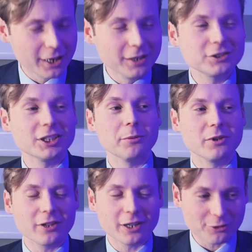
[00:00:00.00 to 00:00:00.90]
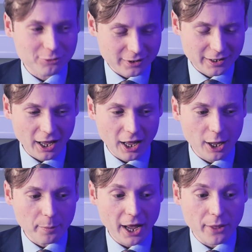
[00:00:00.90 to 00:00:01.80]
chairman in the country.
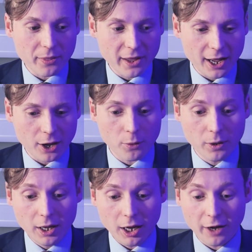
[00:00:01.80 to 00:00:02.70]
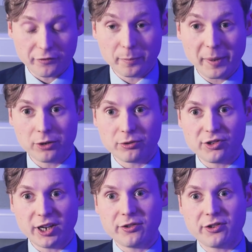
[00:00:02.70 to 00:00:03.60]
And now, after boundary
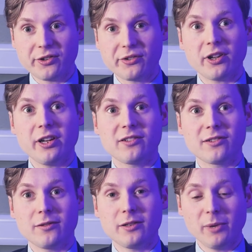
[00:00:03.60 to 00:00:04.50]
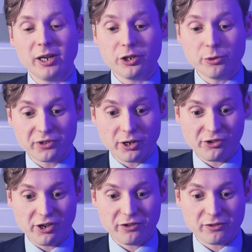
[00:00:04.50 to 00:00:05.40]
changes, my new
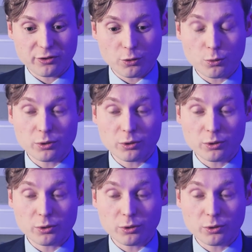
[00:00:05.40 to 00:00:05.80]
association is called